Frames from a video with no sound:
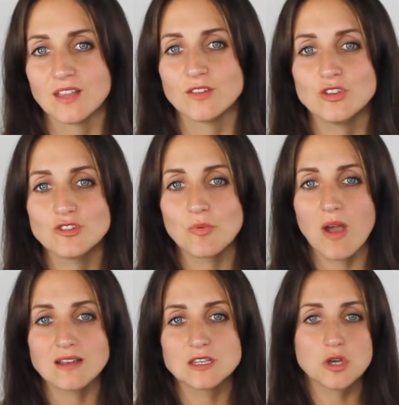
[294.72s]
So you should
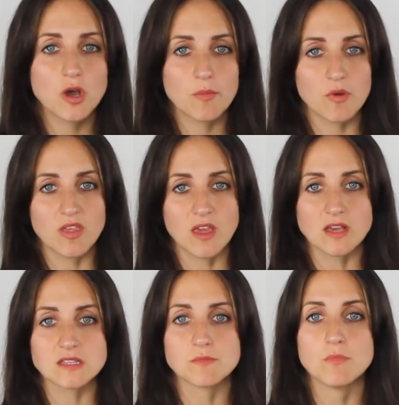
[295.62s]
practice your
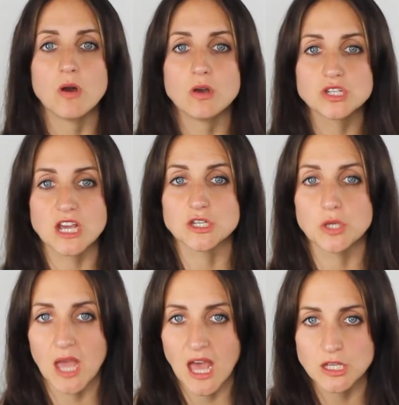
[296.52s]
upbreathing as much as
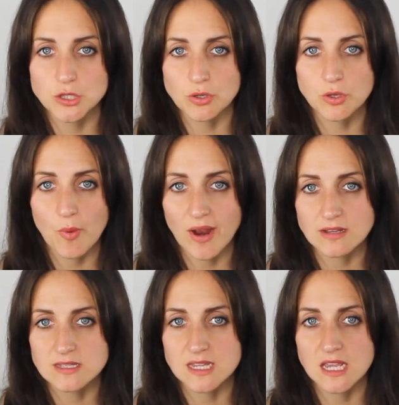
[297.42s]
you can during your
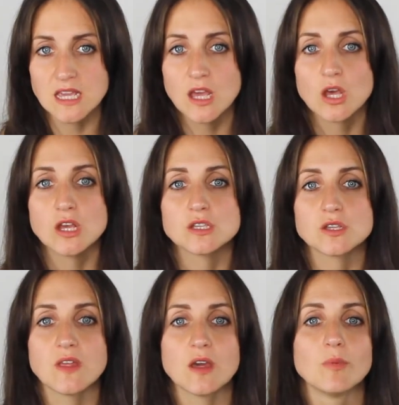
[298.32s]
pregnancy
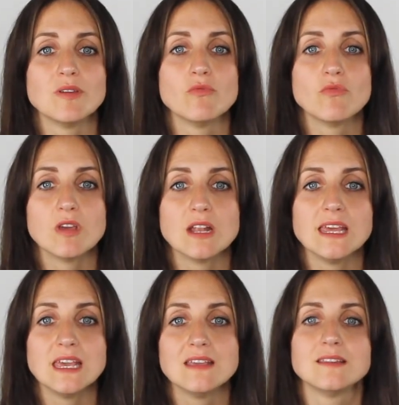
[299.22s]
so that it'll be really
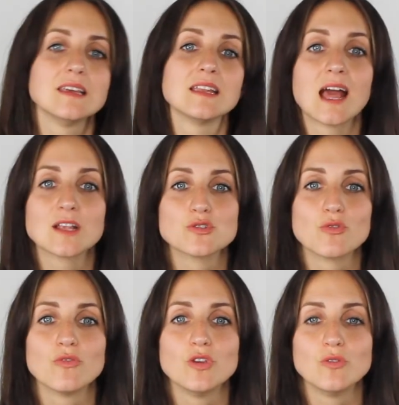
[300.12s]
easy and
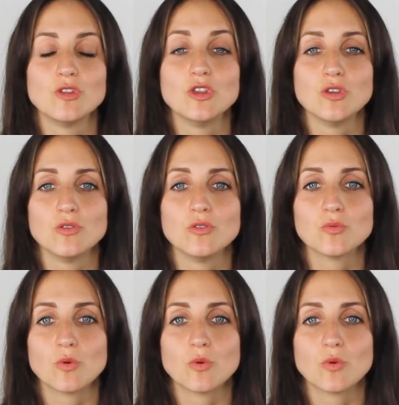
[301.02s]
natural for you to use